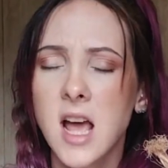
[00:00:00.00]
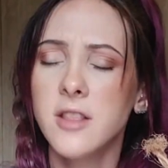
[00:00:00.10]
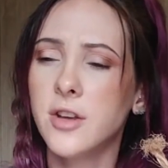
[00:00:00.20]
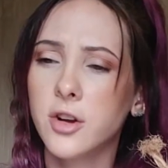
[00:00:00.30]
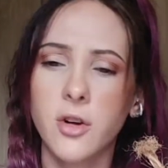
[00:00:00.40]

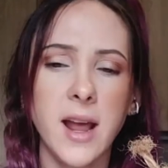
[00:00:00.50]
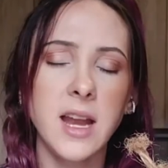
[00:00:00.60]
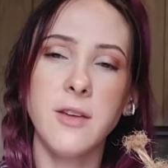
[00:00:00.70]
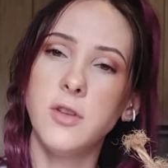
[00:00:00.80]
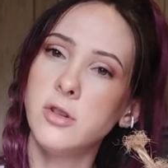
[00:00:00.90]
They're great
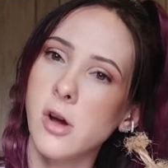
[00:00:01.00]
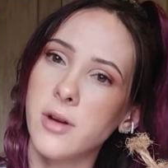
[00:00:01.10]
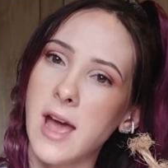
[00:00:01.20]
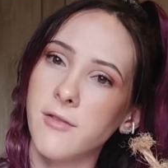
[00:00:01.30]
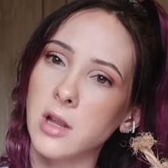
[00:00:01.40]
if you don't
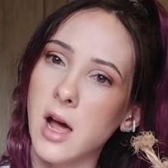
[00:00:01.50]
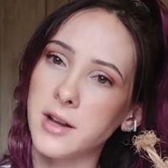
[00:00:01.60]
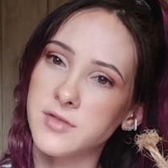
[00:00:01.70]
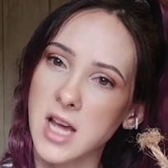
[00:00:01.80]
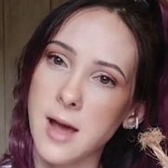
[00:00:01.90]
have a lot of
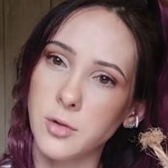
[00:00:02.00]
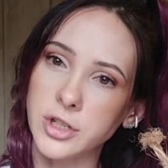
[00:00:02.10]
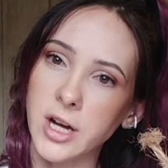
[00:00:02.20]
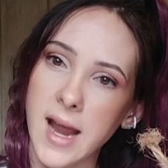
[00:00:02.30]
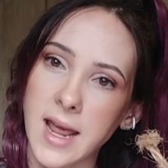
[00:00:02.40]
time on your
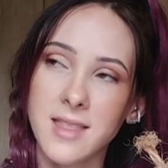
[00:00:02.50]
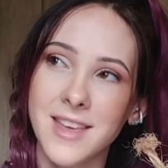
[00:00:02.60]
hands.